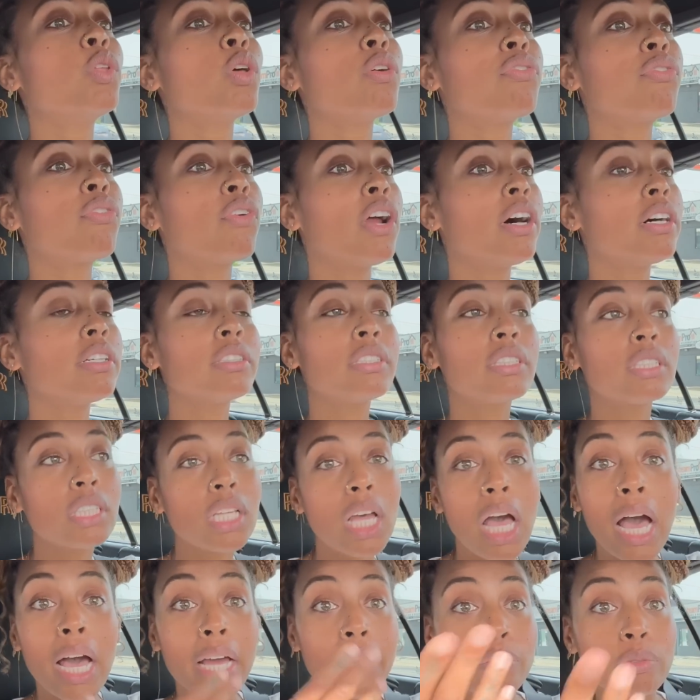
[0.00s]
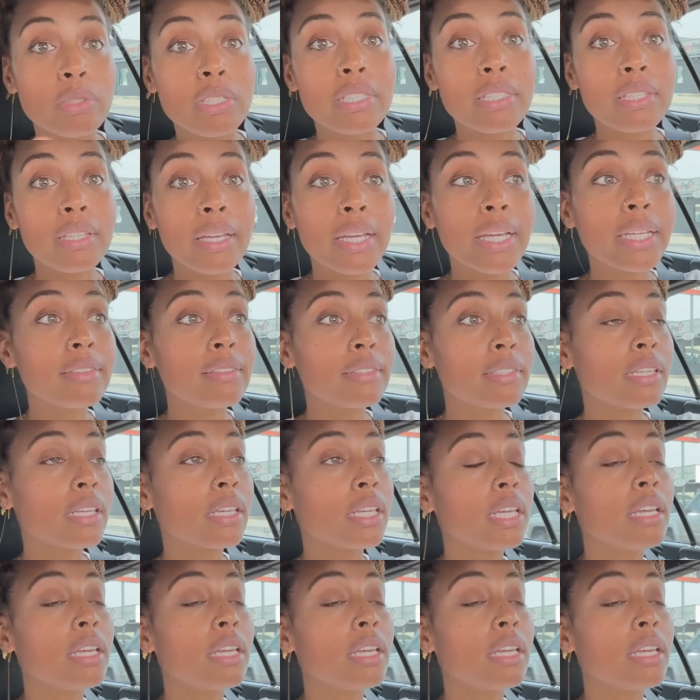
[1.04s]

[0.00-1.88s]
front, I don't see it.